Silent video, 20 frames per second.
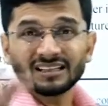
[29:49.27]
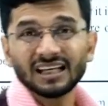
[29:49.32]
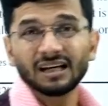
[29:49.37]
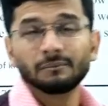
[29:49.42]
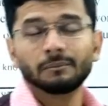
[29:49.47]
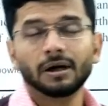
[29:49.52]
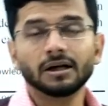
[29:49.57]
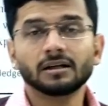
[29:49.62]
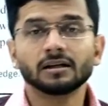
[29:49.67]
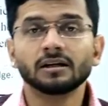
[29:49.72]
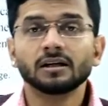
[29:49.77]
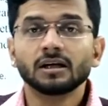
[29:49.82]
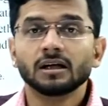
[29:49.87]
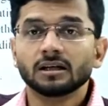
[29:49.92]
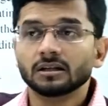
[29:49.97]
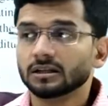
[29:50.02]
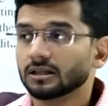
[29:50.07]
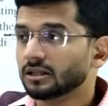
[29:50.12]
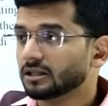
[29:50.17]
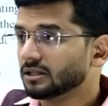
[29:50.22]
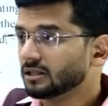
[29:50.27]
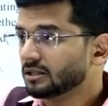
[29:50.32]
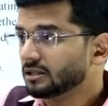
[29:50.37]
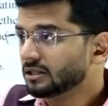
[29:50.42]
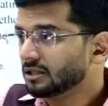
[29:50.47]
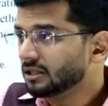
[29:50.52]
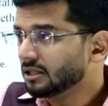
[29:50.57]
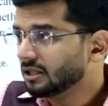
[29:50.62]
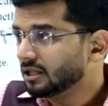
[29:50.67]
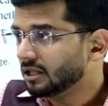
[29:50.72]
is nothing but
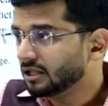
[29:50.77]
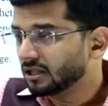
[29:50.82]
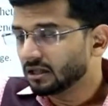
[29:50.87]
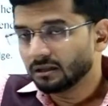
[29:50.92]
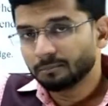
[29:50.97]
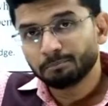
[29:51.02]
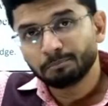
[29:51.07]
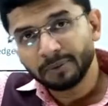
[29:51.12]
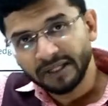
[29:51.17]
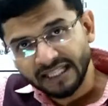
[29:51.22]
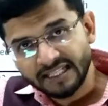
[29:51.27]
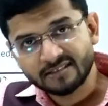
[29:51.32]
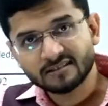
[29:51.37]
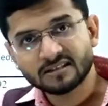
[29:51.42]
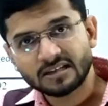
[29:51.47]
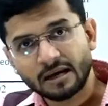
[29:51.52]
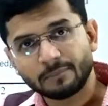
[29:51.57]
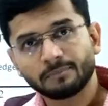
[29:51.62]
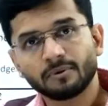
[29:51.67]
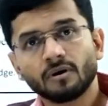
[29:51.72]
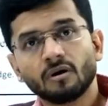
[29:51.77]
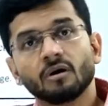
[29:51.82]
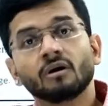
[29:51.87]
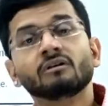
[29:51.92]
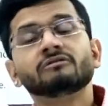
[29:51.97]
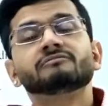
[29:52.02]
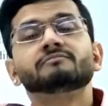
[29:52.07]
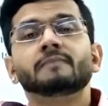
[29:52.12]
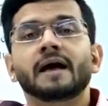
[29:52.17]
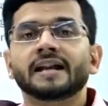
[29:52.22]
the pre-step
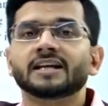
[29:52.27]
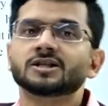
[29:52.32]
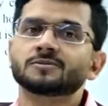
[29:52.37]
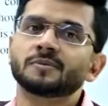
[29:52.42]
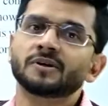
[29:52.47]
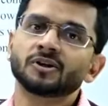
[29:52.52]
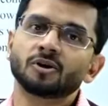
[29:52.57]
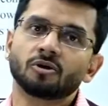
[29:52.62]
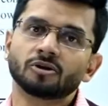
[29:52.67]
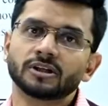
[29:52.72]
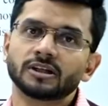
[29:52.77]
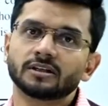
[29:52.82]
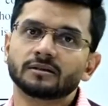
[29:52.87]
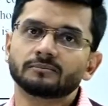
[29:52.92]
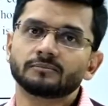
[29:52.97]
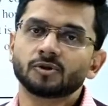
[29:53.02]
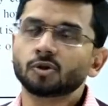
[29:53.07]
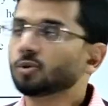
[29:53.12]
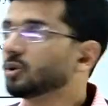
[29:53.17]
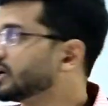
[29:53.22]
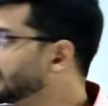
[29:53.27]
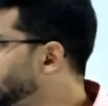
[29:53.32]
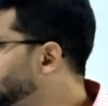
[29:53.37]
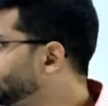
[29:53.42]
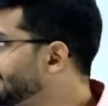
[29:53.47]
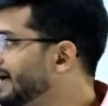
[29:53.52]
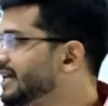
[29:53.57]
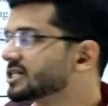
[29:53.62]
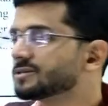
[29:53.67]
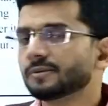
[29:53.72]
of management audit. To
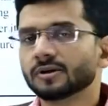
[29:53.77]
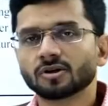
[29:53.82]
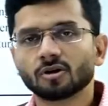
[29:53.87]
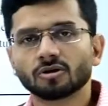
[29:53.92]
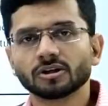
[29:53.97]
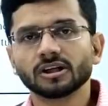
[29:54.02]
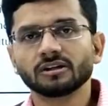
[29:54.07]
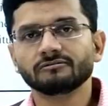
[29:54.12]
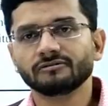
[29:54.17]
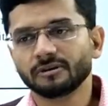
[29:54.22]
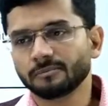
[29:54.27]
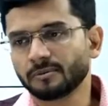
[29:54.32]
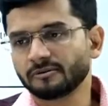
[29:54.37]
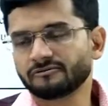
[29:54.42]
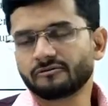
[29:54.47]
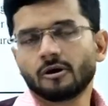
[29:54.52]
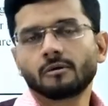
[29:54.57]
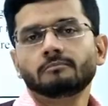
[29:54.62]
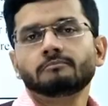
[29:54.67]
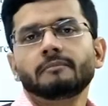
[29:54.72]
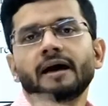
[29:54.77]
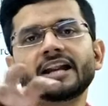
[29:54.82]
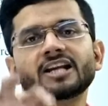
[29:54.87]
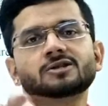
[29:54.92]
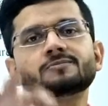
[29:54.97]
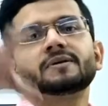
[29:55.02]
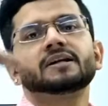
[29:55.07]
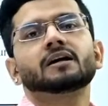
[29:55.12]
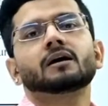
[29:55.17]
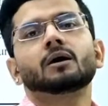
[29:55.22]
conduct management audit, we perform
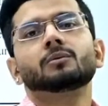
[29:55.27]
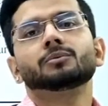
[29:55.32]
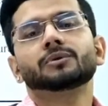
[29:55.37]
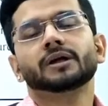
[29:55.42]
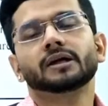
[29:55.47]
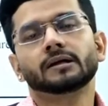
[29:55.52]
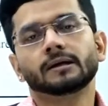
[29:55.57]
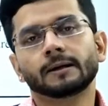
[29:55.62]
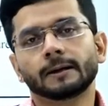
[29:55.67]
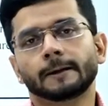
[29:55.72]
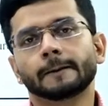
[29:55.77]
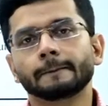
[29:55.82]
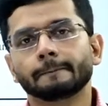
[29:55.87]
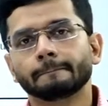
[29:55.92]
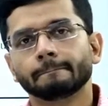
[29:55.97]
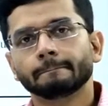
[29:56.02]
management accounting.